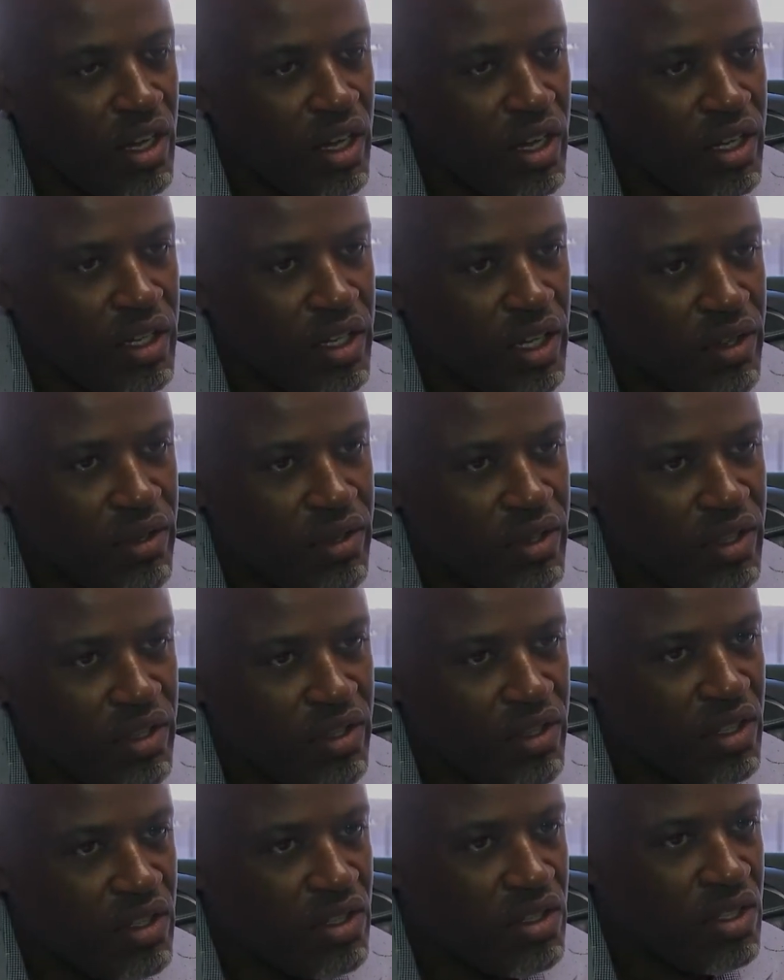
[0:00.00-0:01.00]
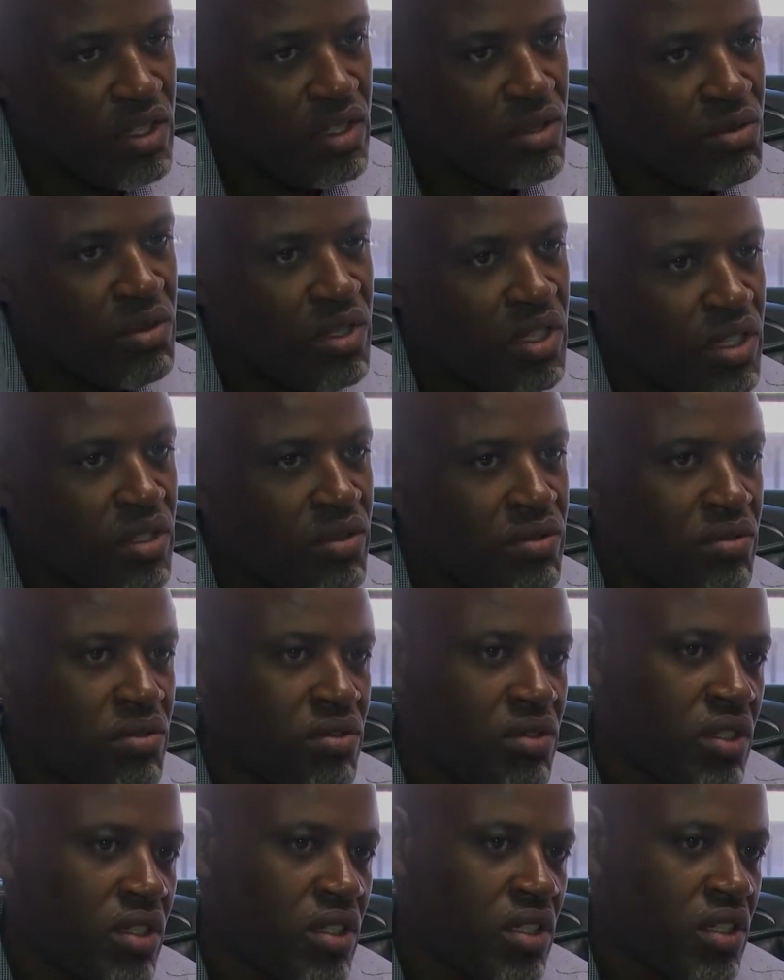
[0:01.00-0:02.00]
And I think this year we
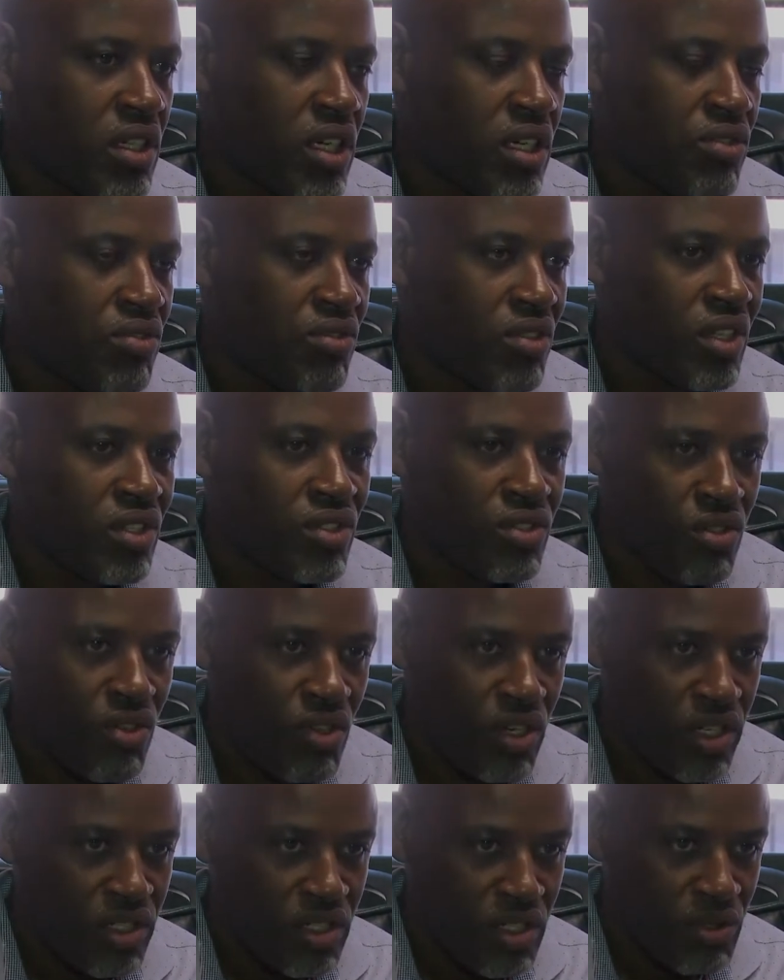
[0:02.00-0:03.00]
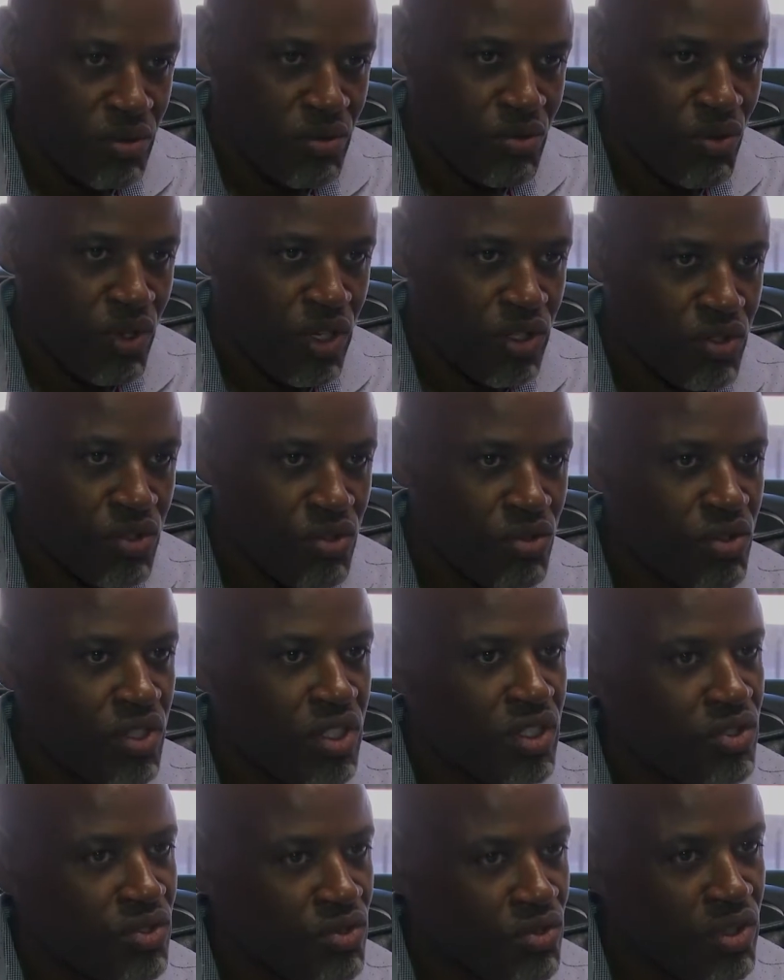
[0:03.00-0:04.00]
have advanced scholarships for our
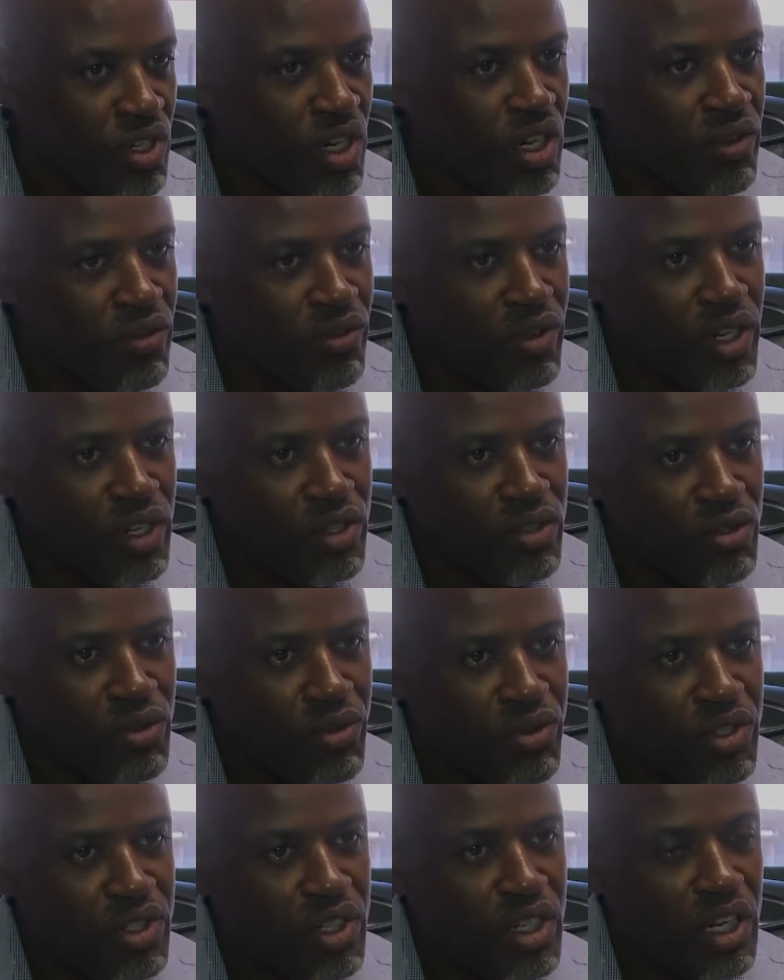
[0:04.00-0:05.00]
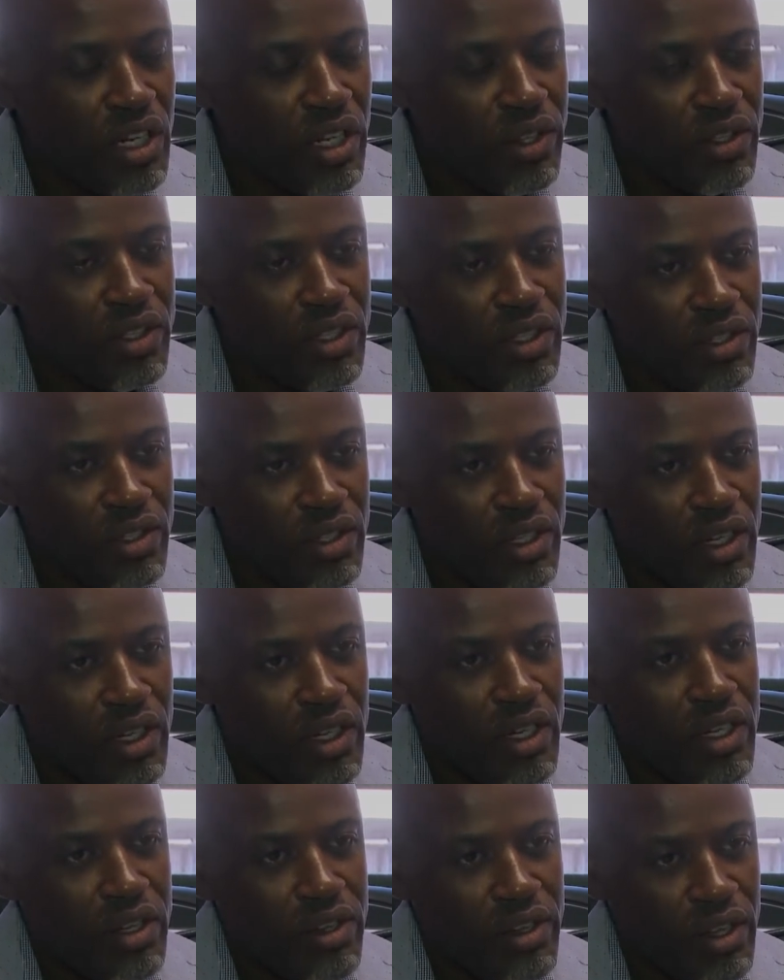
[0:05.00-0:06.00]
students to the value of
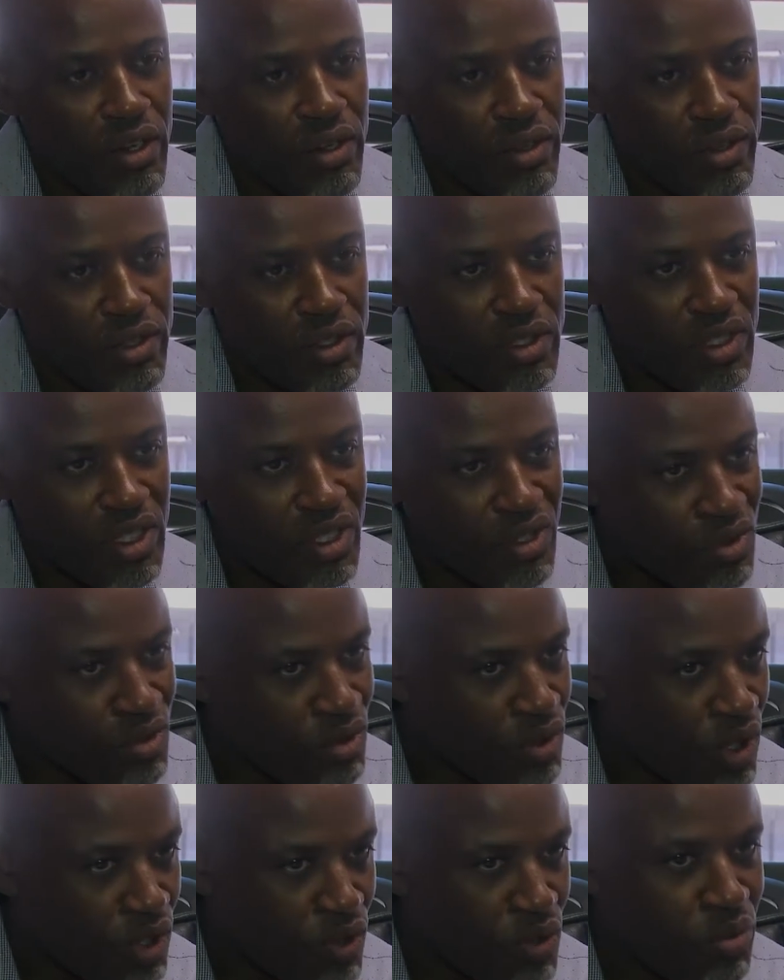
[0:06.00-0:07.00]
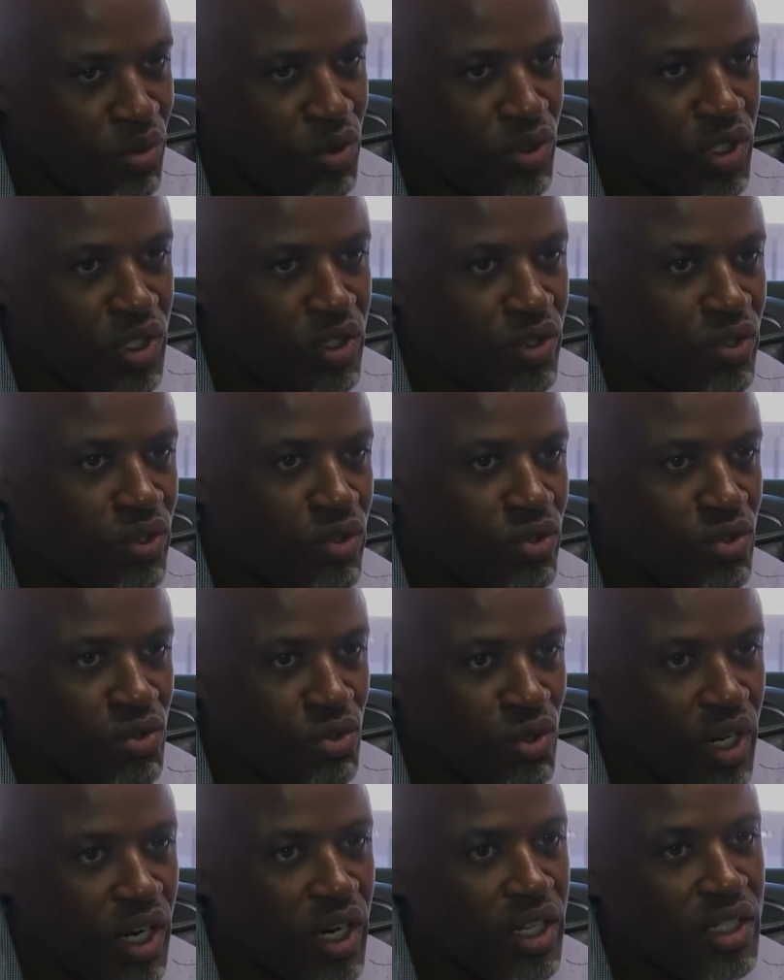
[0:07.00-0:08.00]
300,000 just to accommodate those
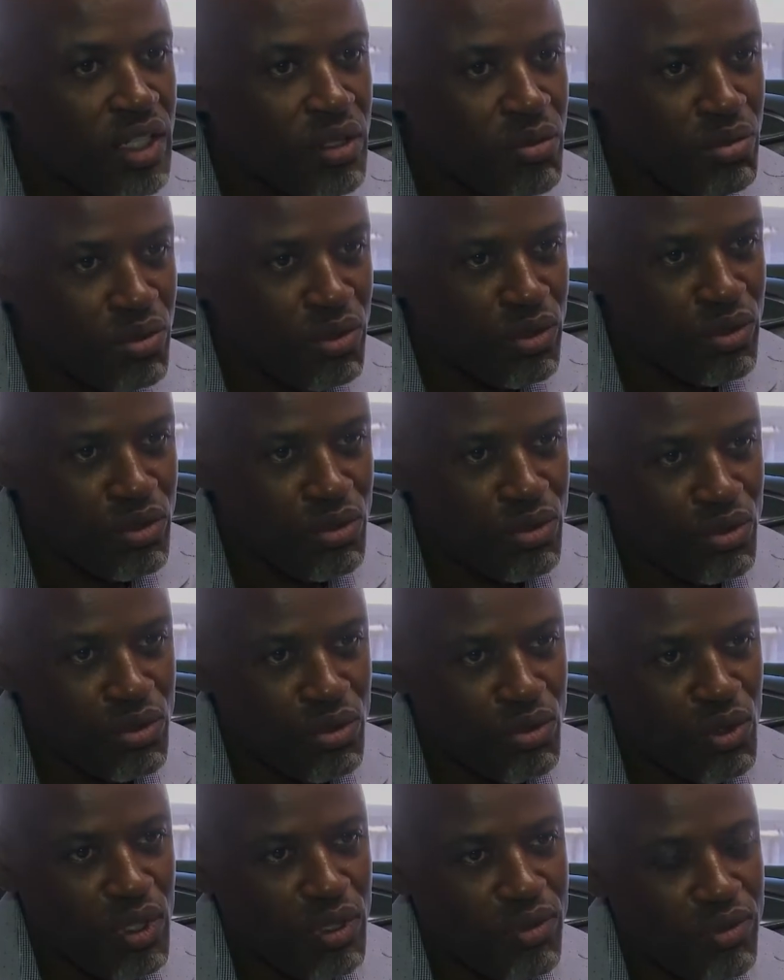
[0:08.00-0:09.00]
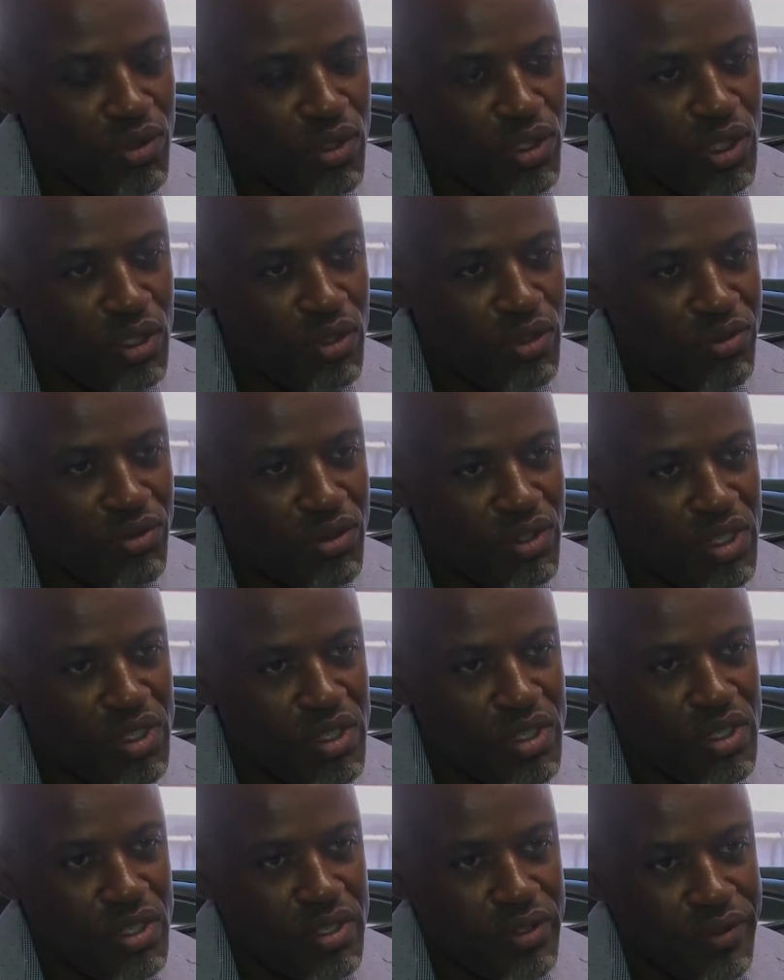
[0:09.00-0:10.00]
who are unable to afford our
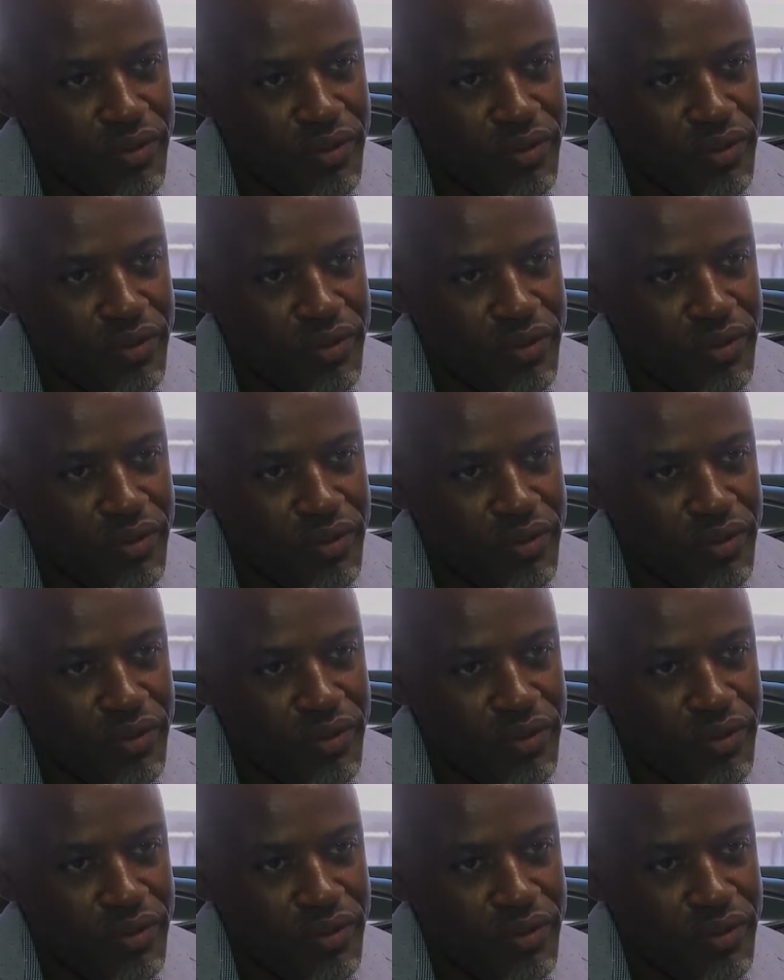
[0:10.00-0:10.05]
fees.